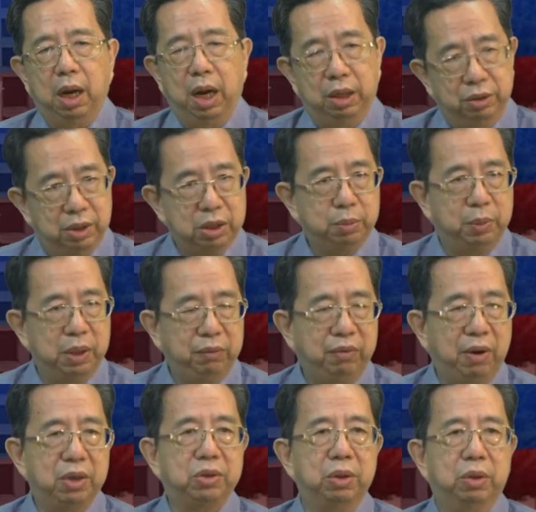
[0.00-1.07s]
Andres
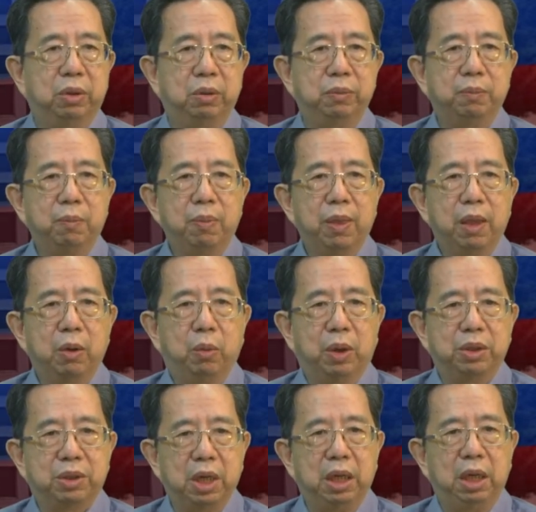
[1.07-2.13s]
Bonifacio
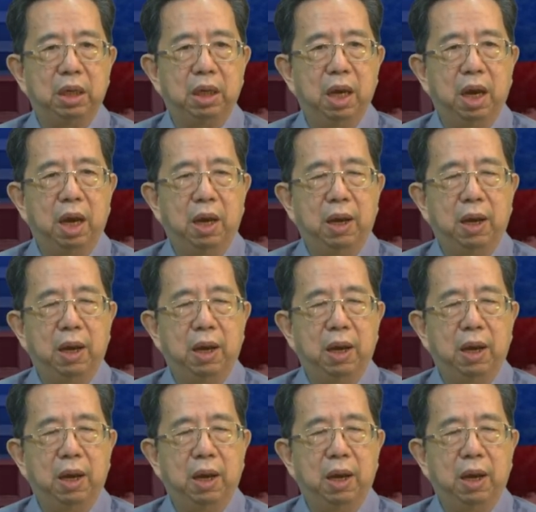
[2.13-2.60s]
was a